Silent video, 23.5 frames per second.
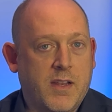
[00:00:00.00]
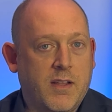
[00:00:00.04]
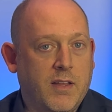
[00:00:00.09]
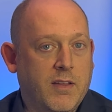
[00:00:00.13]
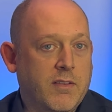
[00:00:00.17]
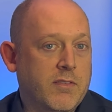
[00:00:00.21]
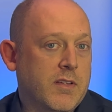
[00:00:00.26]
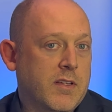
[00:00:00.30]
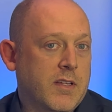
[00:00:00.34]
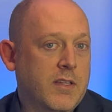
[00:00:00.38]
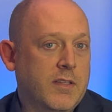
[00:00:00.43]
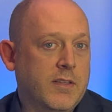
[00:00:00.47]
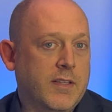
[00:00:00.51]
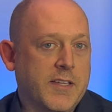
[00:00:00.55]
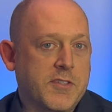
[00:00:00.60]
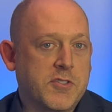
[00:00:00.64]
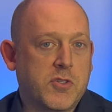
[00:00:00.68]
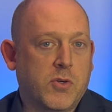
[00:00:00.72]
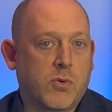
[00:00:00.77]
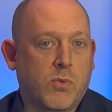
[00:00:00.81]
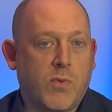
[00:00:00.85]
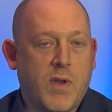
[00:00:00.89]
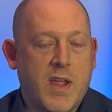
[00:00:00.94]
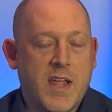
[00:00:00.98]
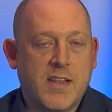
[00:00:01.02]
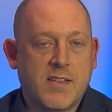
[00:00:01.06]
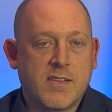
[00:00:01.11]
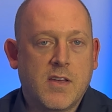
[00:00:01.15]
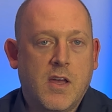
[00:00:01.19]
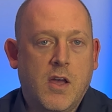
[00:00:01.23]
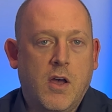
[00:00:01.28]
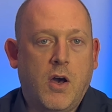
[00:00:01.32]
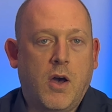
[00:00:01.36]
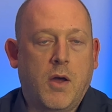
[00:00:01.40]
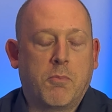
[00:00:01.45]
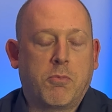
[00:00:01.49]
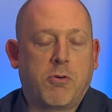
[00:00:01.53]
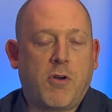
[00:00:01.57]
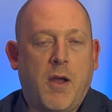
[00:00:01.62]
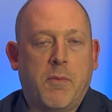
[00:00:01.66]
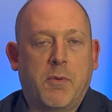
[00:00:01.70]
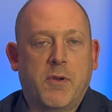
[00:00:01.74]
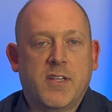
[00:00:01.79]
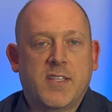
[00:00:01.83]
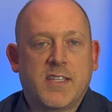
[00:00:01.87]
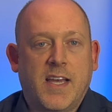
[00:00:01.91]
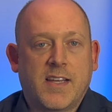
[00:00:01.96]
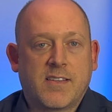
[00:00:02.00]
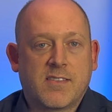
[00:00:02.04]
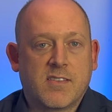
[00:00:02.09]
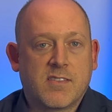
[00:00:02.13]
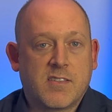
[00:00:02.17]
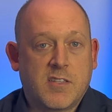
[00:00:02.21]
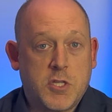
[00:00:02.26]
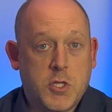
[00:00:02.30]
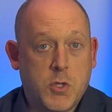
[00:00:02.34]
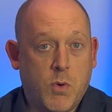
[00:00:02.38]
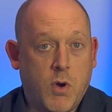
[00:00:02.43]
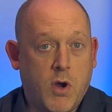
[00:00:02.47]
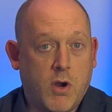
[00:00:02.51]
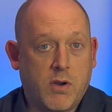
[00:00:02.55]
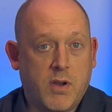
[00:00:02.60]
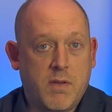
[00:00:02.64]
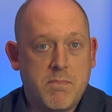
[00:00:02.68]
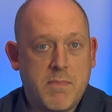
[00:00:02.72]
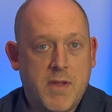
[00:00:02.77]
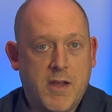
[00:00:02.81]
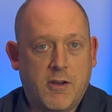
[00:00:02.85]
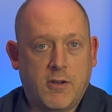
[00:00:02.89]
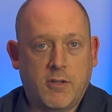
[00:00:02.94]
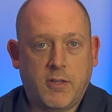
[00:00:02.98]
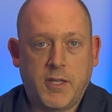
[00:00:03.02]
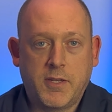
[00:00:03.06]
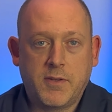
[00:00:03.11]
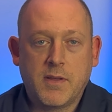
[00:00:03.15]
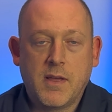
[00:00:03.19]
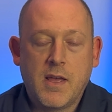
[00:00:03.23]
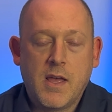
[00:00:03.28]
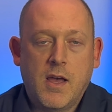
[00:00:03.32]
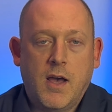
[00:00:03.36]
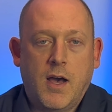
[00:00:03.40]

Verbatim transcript: a lesser rate on property taxes than you are in Maryland,